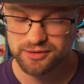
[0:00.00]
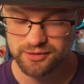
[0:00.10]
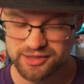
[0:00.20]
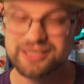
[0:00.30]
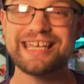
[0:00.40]
So
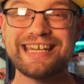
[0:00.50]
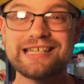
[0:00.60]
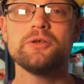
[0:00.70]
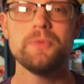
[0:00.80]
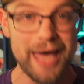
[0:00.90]
let's get
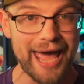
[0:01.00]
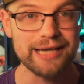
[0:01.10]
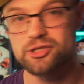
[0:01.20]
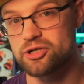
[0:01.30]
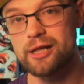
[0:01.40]
into
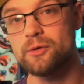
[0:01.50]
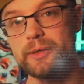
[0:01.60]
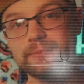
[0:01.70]
that, shall we?